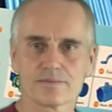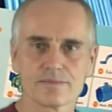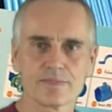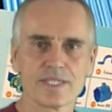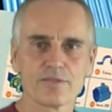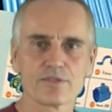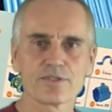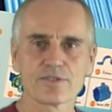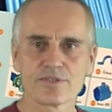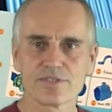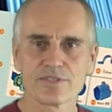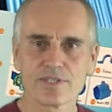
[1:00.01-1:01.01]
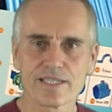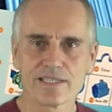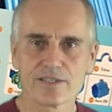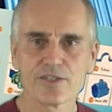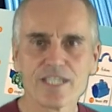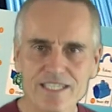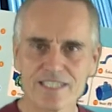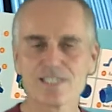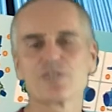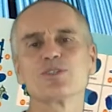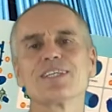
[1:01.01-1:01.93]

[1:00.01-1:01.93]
whatever little thingies you